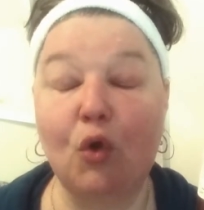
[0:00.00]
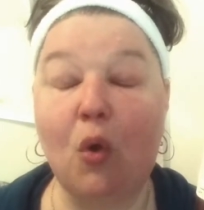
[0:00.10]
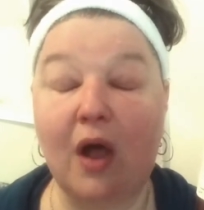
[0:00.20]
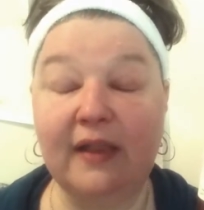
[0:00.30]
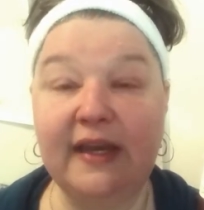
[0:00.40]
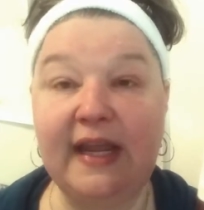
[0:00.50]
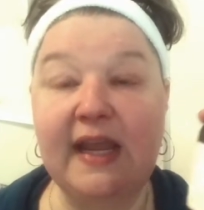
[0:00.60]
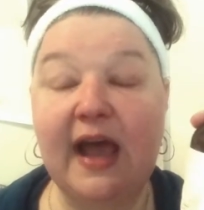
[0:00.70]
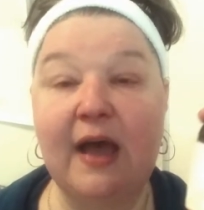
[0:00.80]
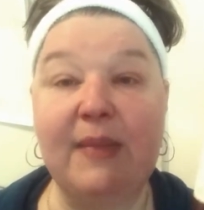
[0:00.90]

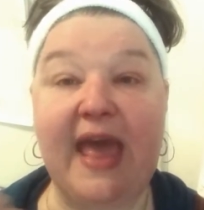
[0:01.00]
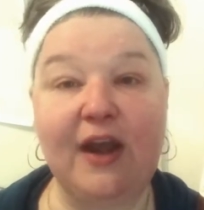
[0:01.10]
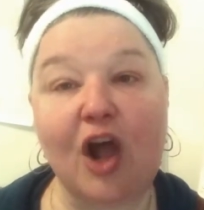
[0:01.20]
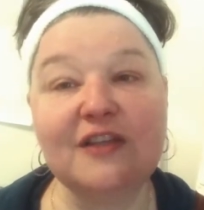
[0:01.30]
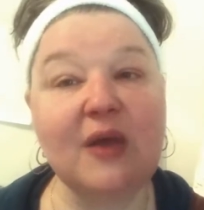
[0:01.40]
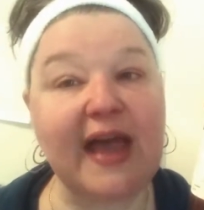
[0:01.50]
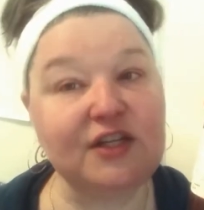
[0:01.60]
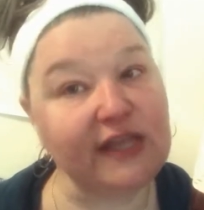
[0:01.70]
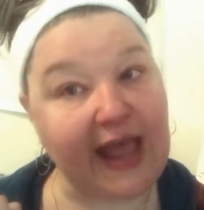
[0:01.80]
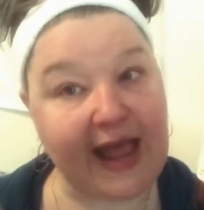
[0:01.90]
quality, and it also
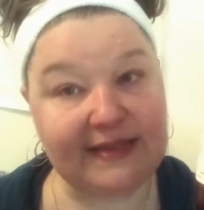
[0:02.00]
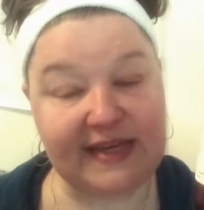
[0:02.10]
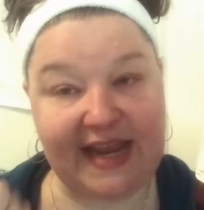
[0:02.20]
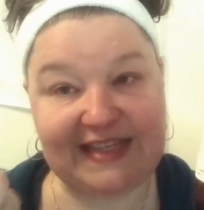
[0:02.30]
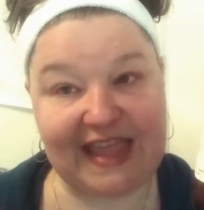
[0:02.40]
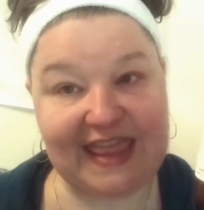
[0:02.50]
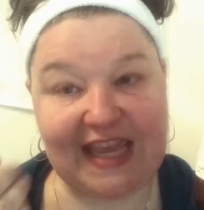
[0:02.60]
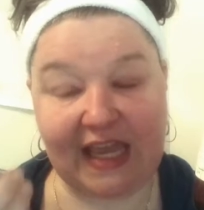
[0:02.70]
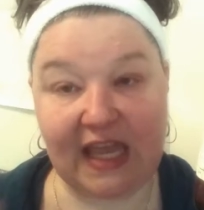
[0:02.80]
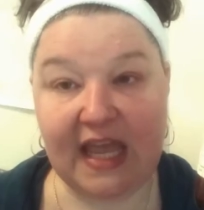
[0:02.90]
actually adds a nice
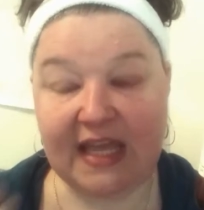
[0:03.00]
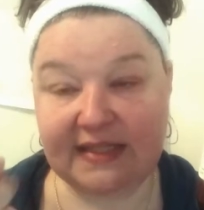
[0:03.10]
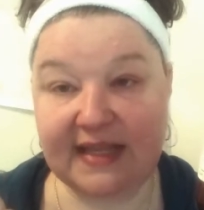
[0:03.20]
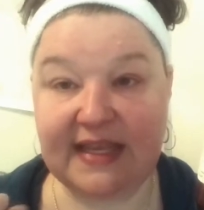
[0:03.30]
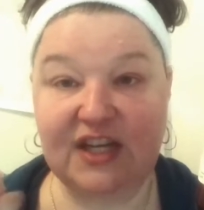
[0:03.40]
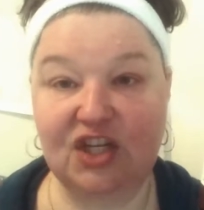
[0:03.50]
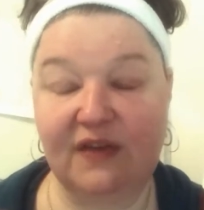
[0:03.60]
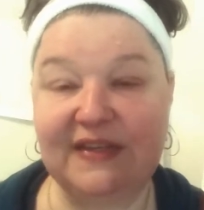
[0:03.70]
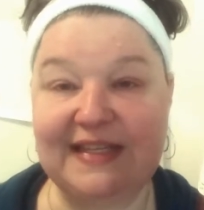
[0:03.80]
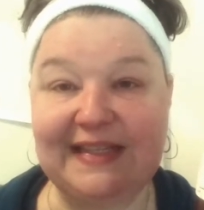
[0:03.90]
thick sensation
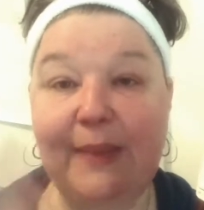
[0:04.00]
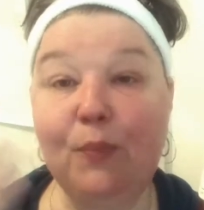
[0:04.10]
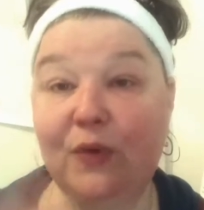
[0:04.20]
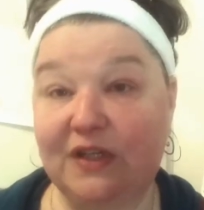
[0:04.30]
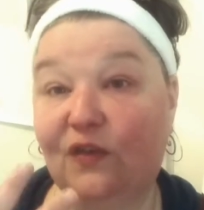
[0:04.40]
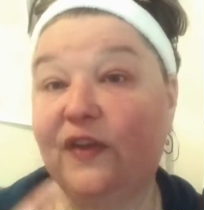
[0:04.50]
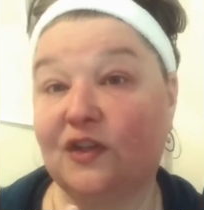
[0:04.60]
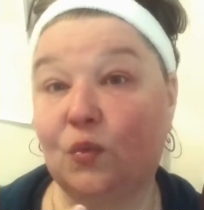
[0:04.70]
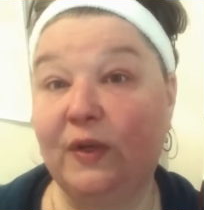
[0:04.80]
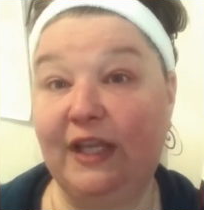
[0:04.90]
of slip, which
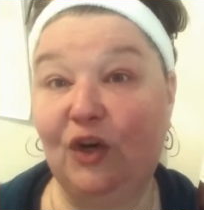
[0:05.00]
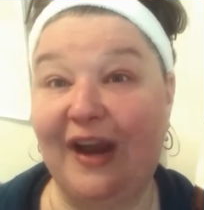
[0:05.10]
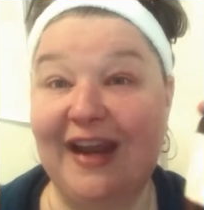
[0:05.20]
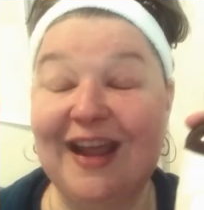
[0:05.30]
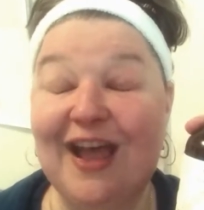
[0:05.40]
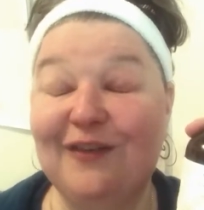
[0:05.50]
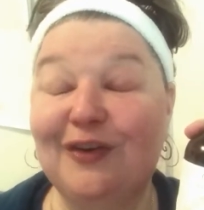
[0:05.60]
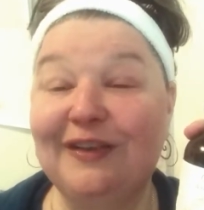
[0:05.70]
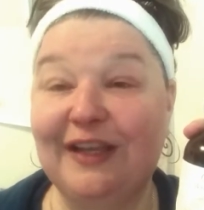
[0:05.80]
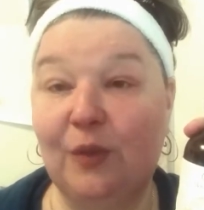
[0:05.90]
feels really great
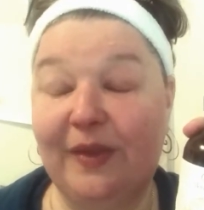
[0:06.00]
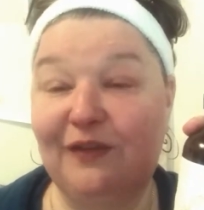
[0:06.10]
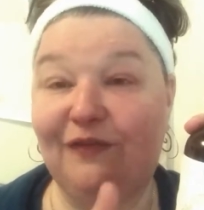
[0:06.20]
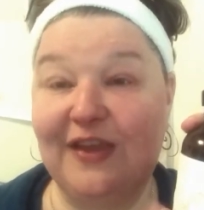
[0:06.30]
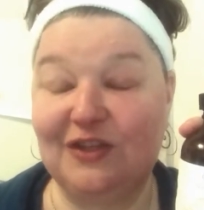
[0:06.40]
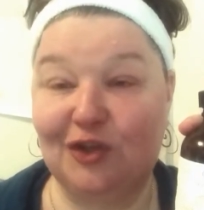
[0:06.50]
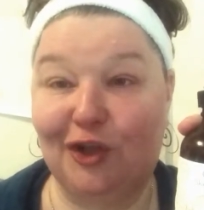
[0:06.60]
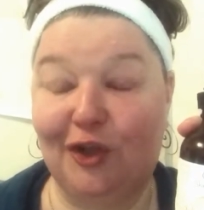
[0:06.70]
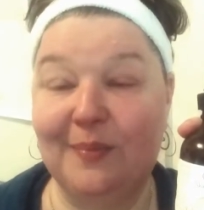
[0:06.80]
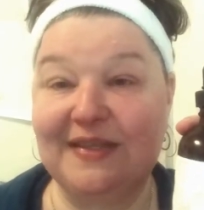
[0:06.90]
for a little bit of
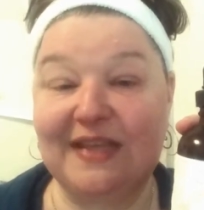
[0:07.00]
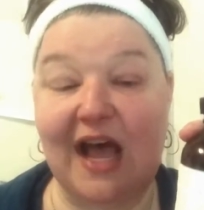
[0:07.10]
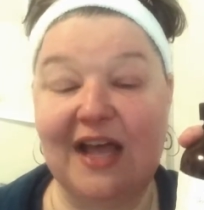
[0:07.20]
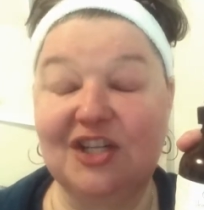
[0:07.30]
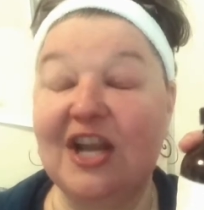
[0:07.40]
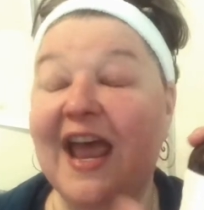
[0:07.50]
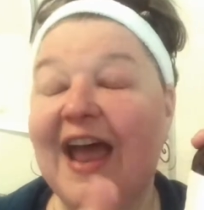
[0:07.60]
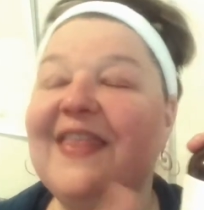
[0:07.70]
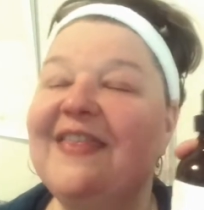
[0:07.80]
facial massage. And